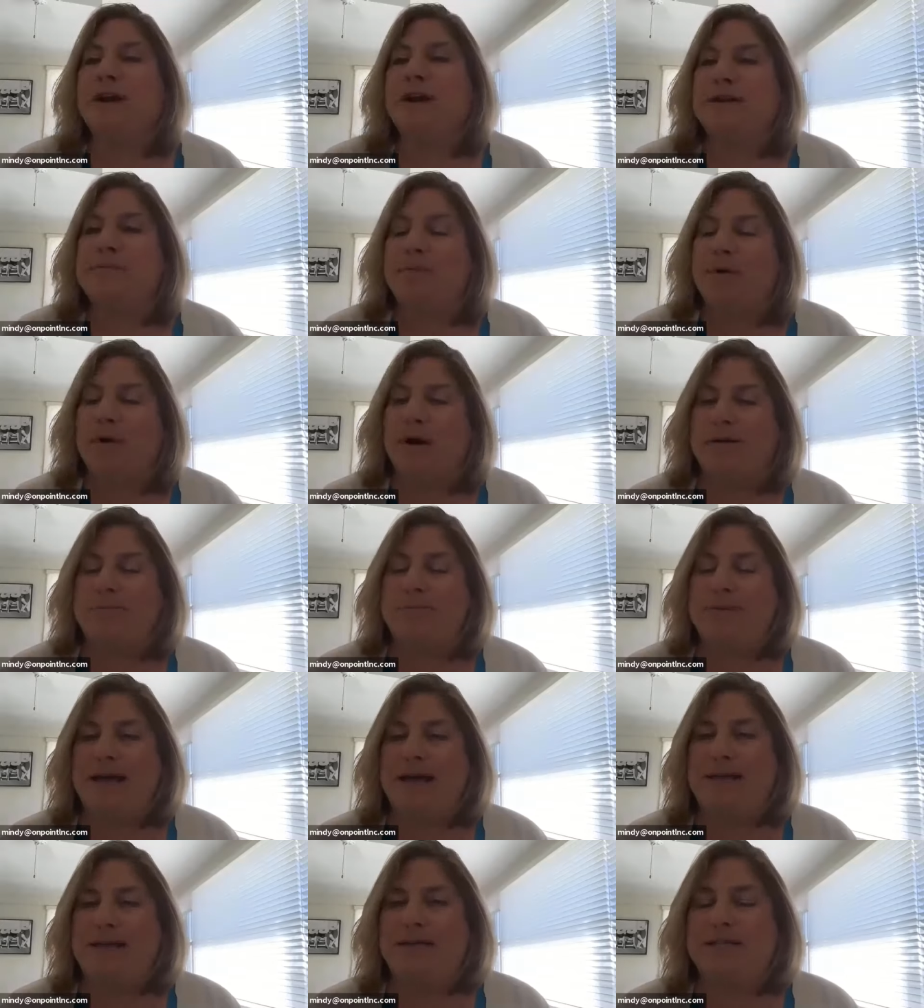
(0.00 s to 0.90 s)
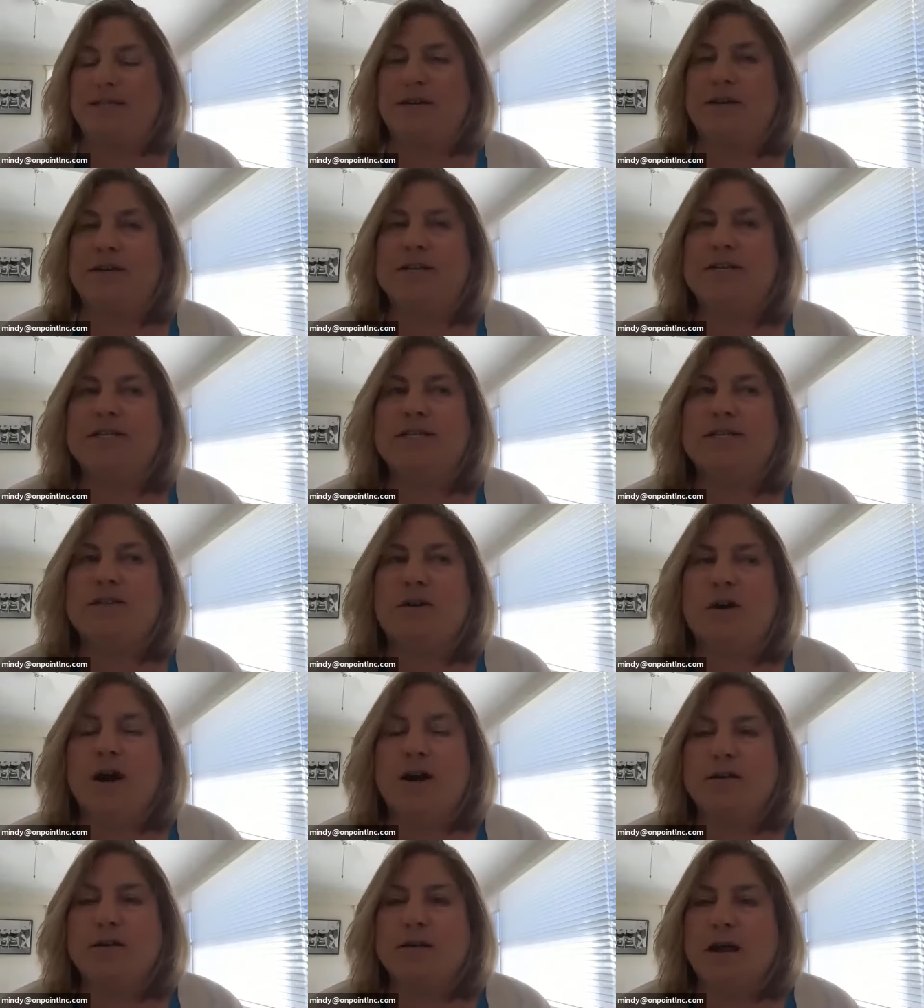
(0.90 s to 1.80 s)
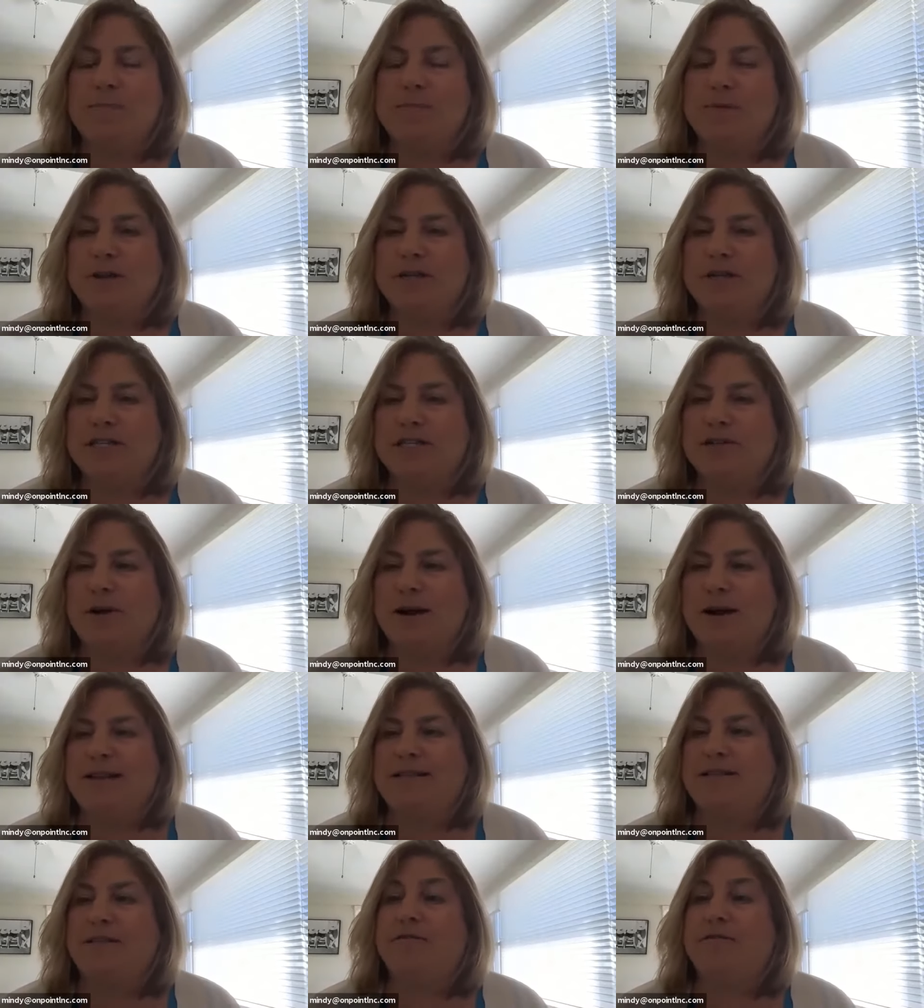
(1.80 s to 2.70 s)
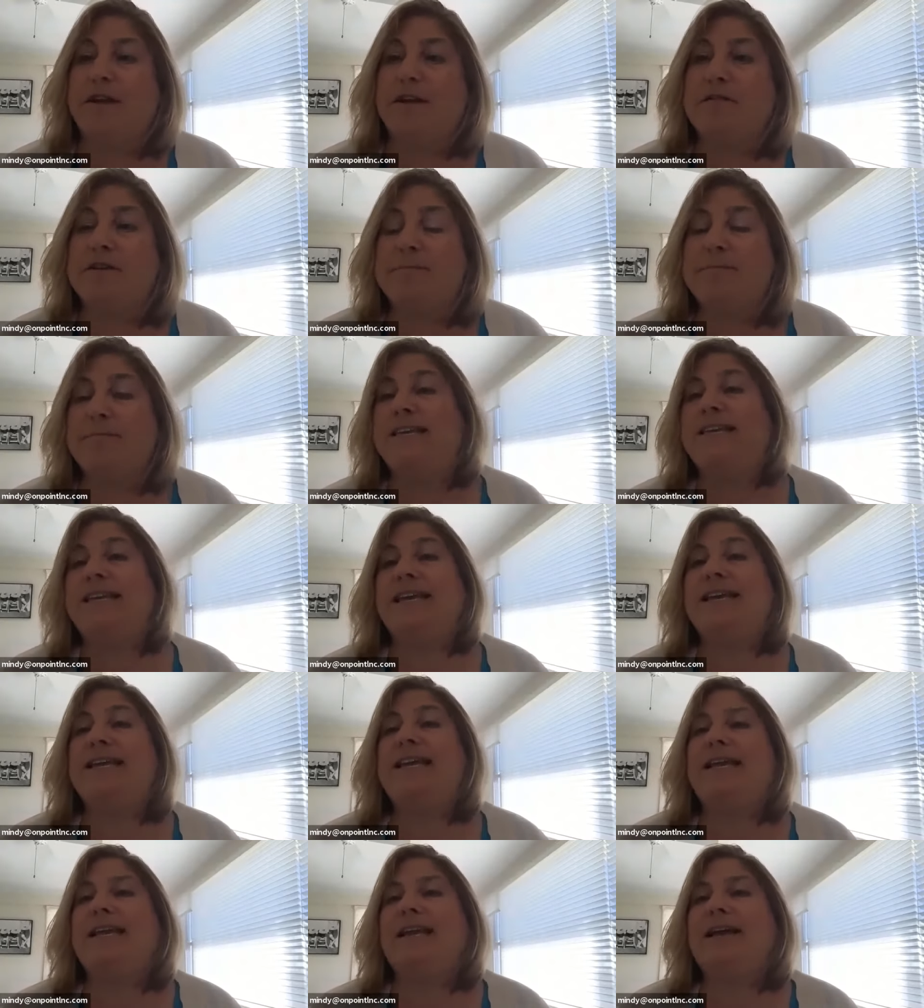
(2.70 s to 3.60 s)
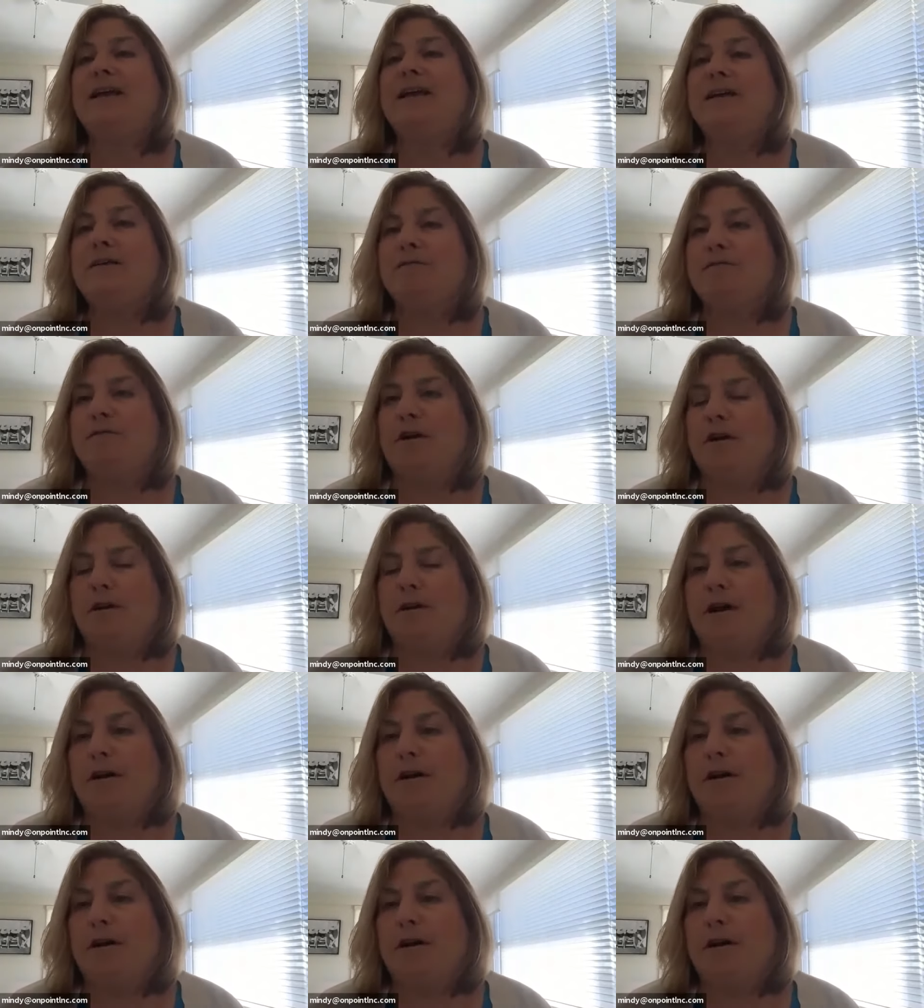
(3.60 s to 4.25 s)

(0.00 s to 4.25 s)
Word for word: right, Barb. And it's going to start, I'm going to start at the very beginning for,